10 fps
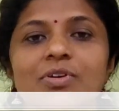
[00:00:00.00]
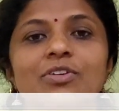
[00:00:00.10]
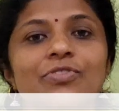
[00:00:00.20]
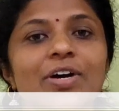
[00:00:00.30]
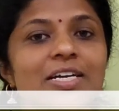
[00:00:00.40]

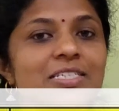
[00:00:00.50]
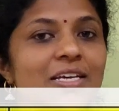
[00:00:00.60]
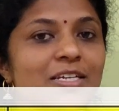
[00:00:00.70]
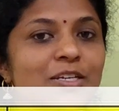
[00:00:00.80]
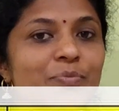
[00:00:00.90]
A
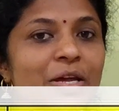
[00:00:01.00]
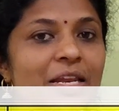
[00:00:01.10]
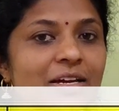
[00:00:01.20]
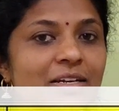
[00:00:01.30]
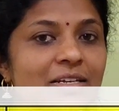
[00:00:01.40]
five-sided
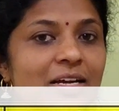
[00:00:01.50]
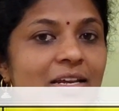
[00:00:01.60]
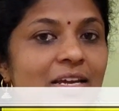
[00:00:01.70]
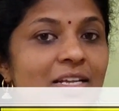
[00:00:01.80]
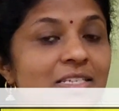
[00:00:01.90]
pentagon
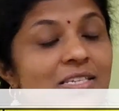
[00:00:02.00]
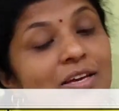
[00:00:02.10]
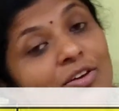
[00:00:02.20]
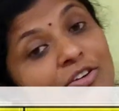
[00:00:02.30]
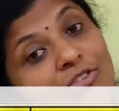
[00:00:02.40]
contains
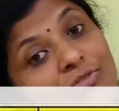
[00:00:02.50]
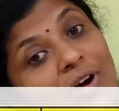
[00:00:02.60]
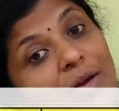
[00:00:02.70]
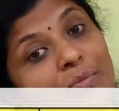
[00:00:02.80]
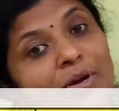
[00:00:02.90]

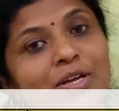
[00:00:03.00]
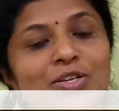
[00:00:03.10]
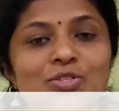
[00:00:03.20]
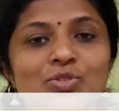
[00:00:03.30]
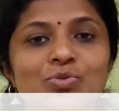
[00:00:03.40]
5
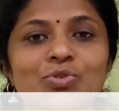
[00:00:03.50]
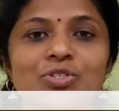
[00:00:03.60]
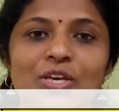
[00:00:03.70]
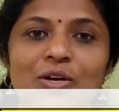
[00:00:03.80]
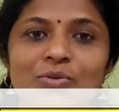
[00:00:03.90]
minus 2
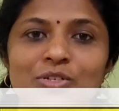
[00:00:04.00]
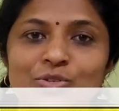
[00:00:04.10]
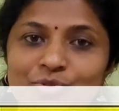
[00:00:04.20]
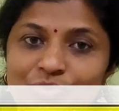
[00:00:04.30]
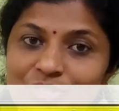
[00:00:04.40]
is equal
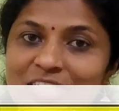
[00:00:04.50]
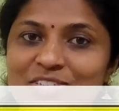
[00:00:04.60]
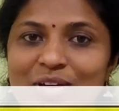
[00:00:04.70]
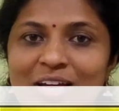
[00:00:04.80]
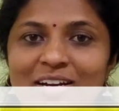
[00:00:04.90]
to
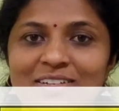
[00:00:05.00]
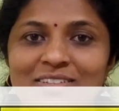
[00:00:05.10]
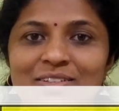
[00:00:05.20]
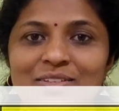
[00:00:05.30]
3 triangles.